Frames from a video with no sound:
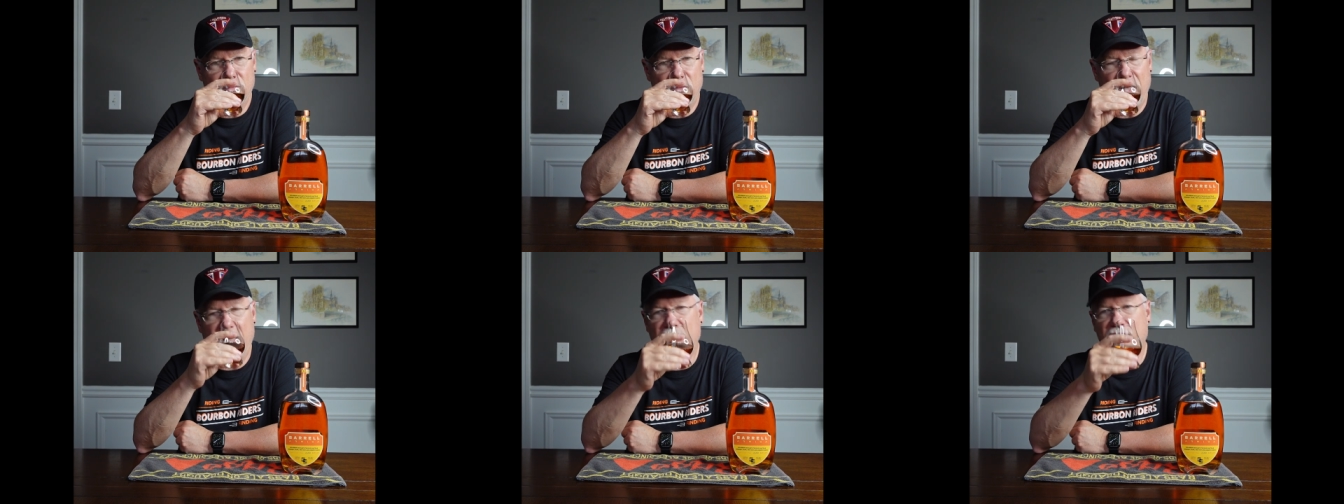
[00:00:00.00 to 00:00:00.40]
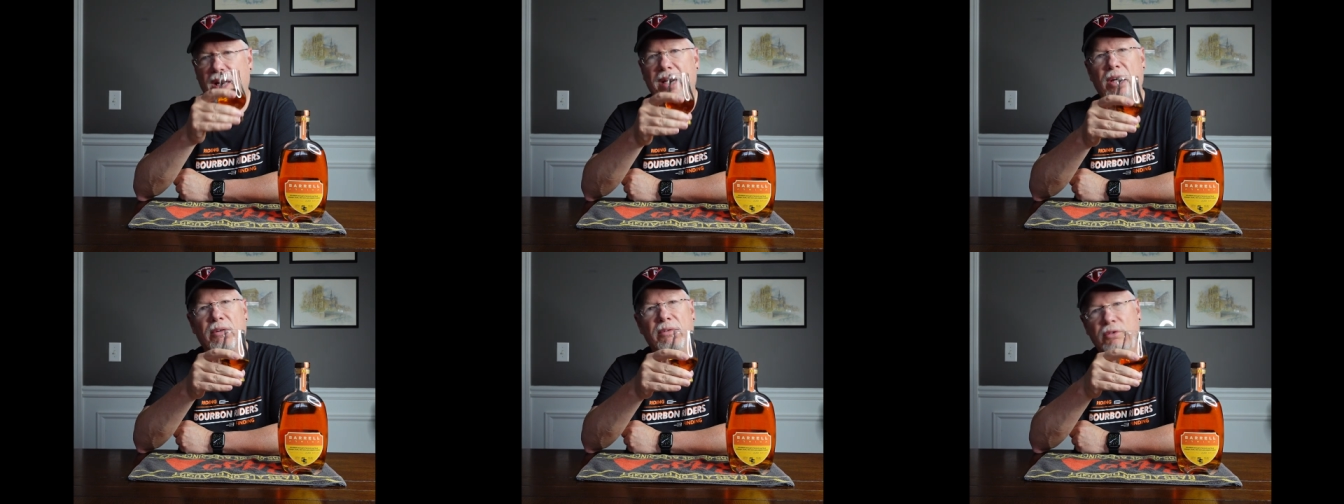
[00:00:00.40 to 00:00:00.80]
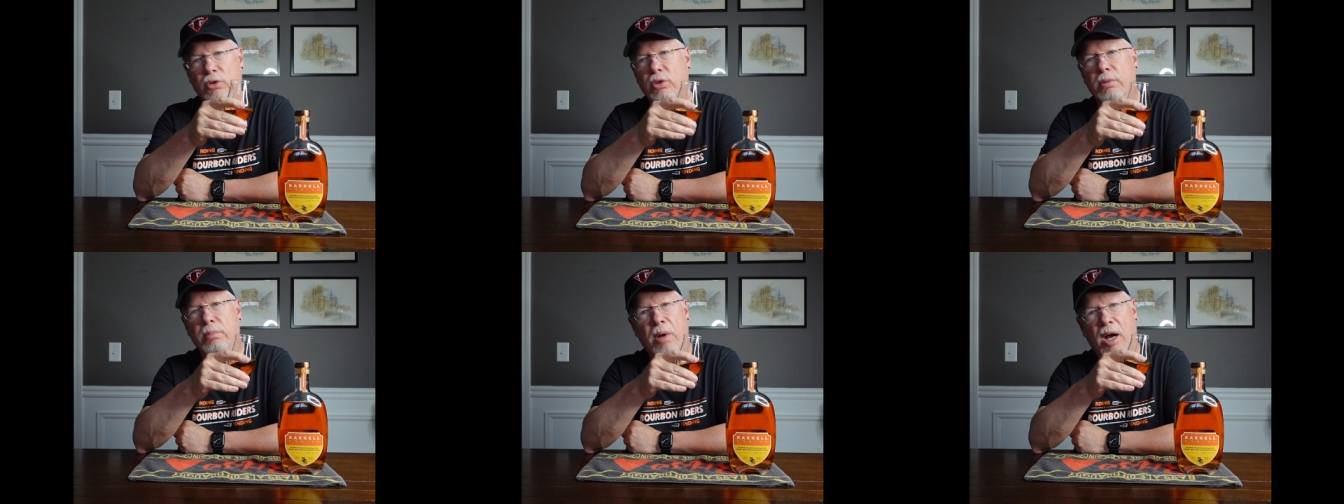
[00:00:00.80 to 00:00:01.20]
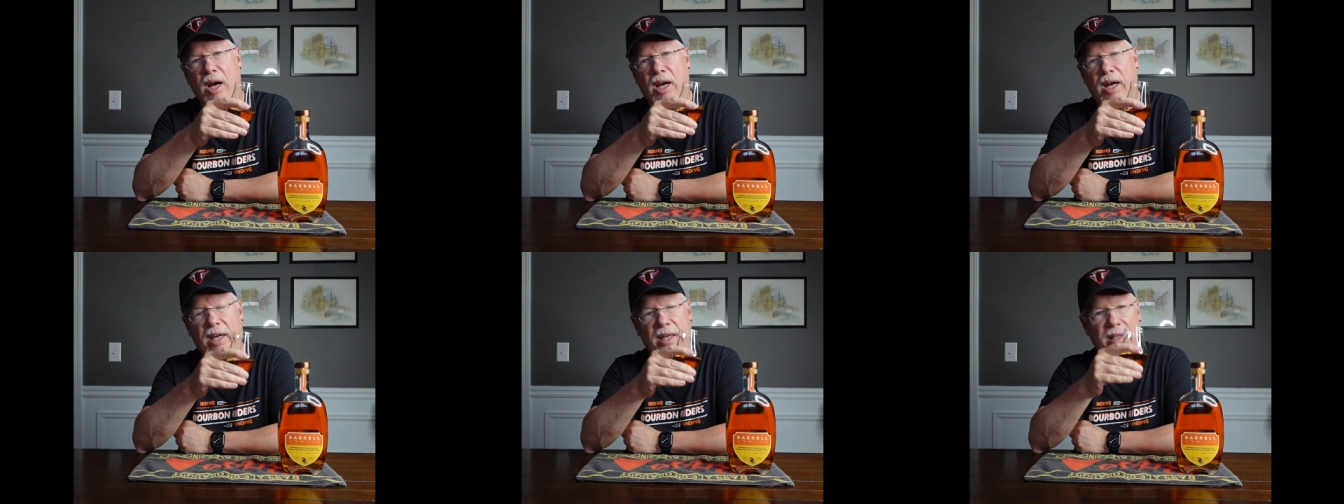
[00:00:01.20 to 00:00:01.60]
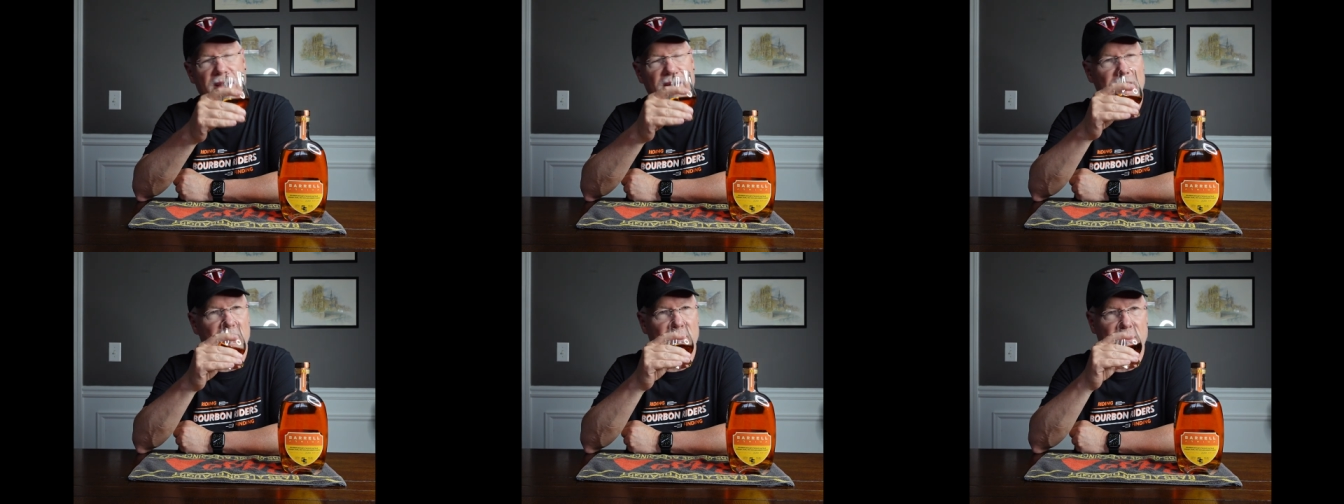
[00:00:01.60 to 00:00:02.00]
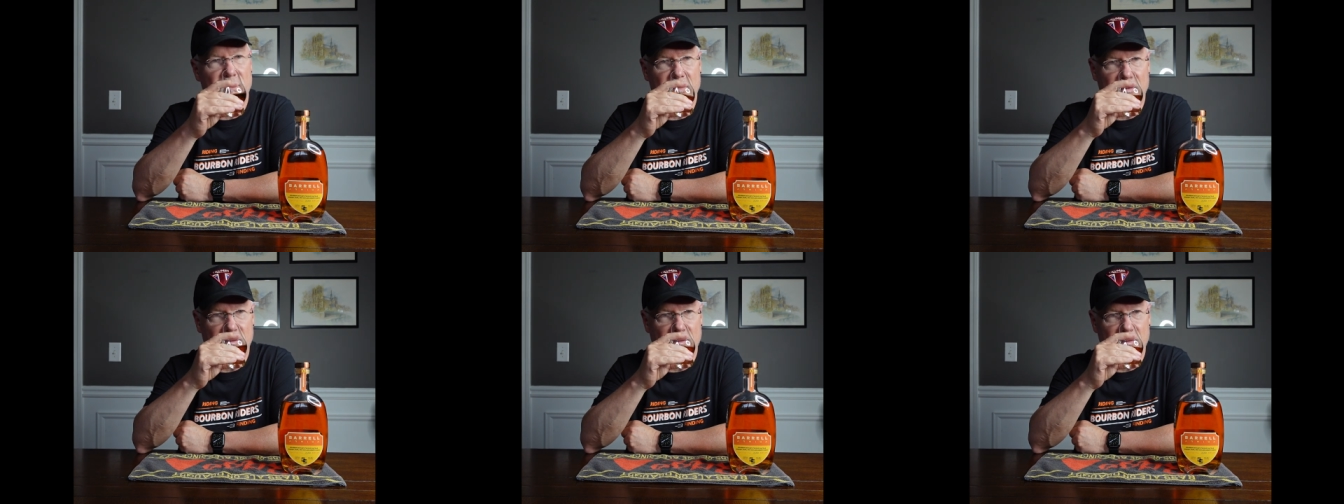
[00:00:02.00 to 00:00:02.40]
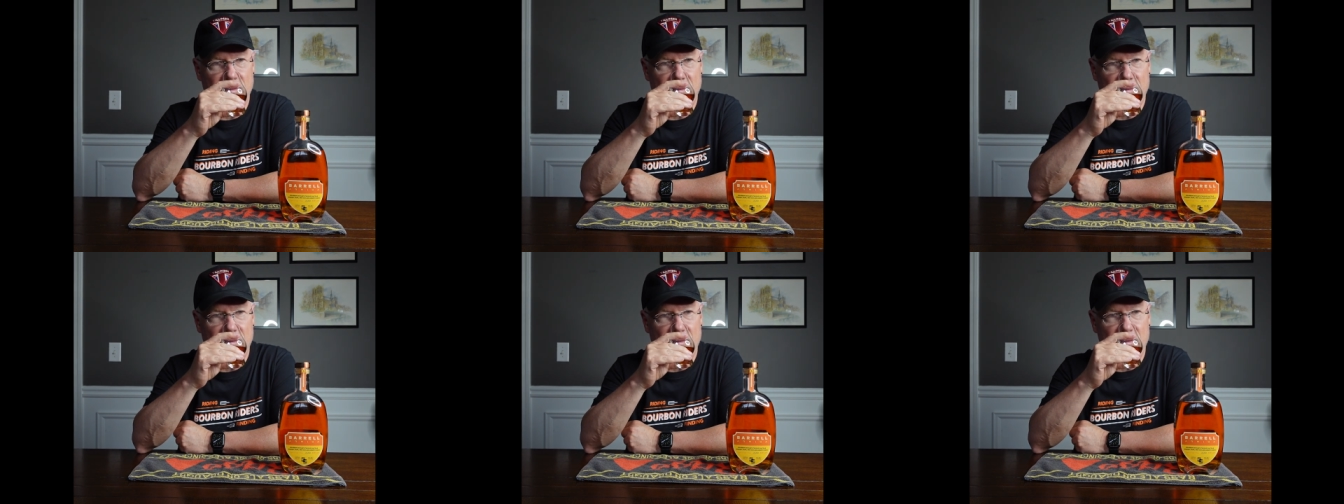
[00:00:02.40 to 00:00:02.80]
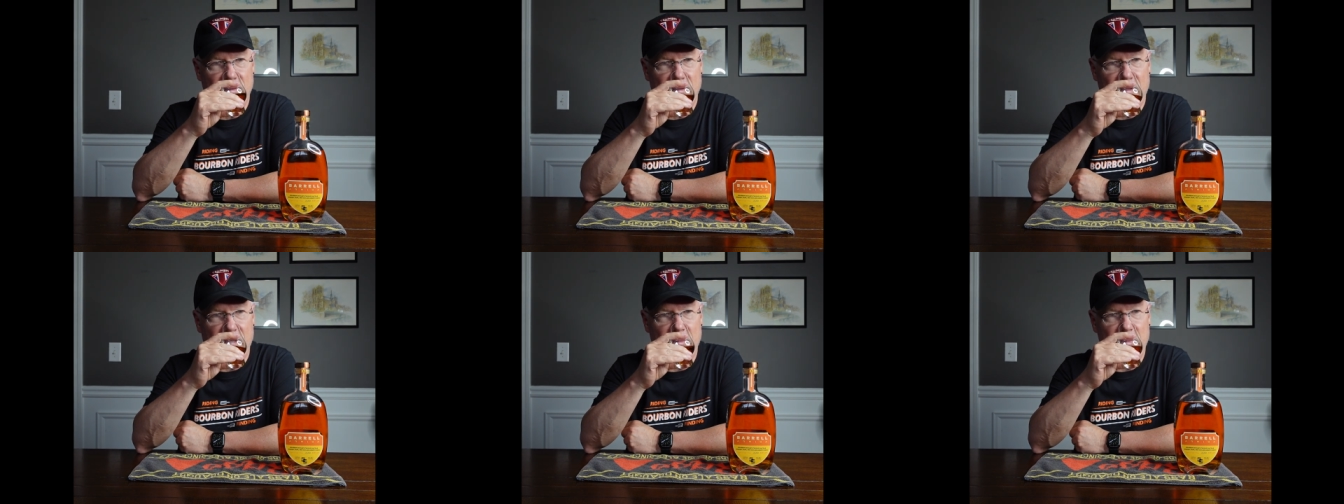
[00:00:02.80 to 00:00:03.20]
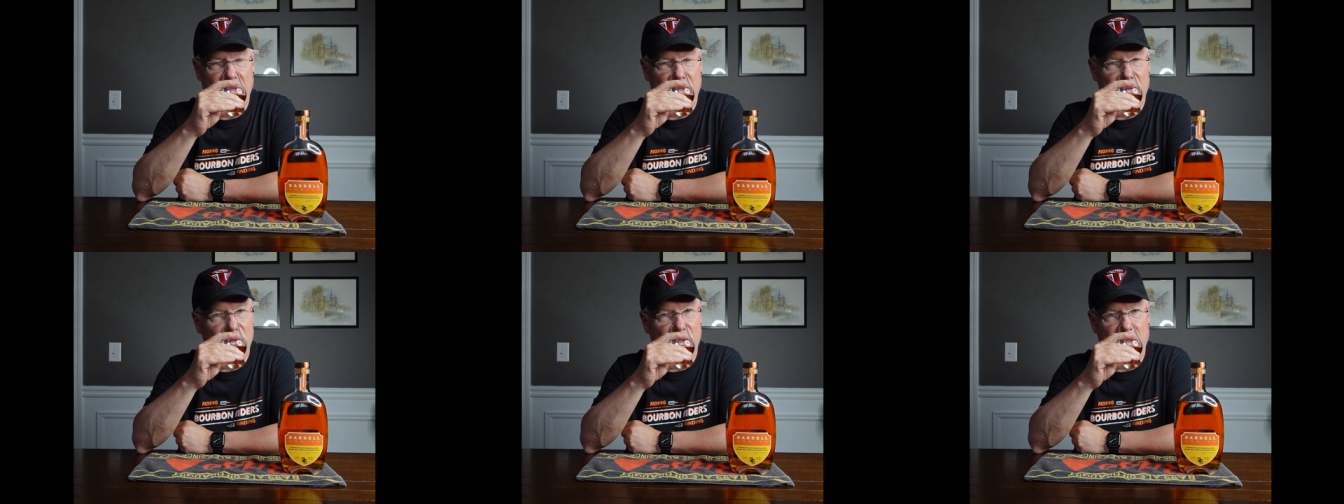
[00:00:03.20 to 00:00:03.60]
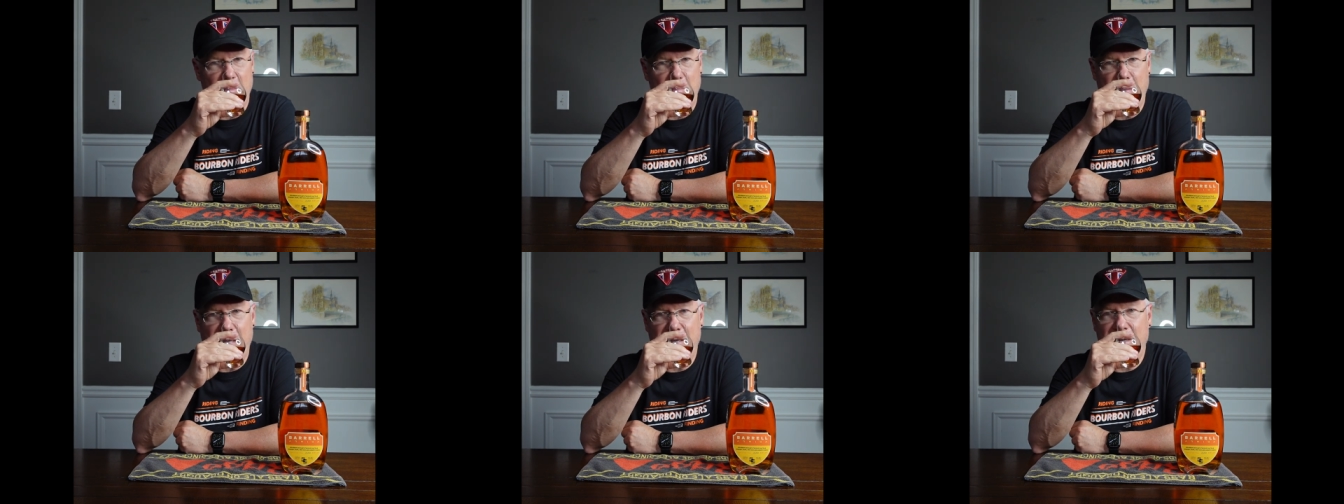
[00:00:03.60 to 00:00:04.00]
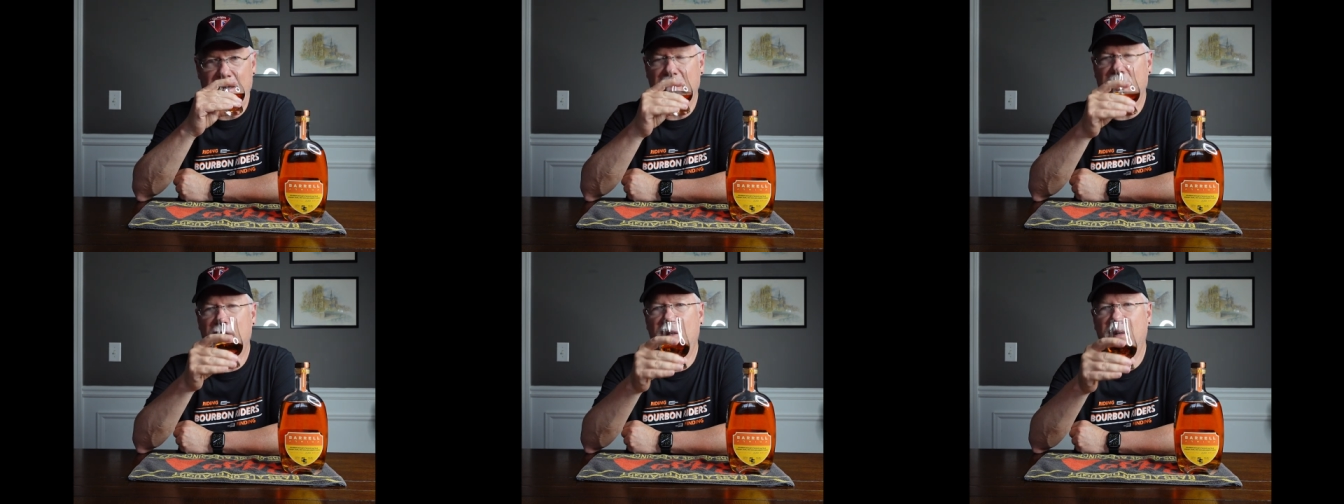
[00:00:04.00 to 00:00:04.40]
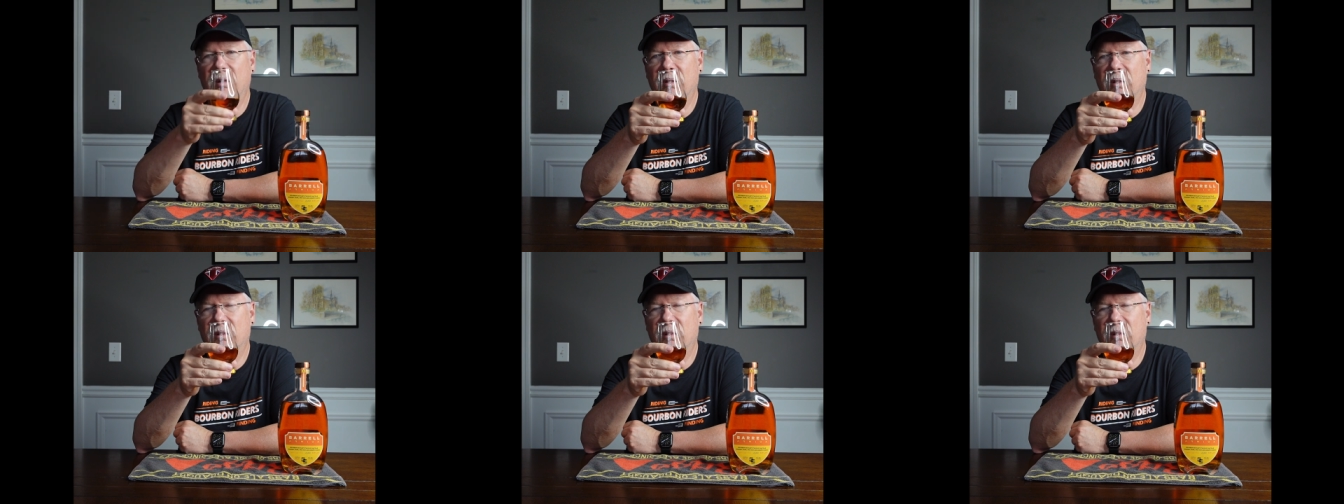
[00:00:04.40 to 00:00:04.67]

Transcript: that's like a fruit pie. I mean, the pear,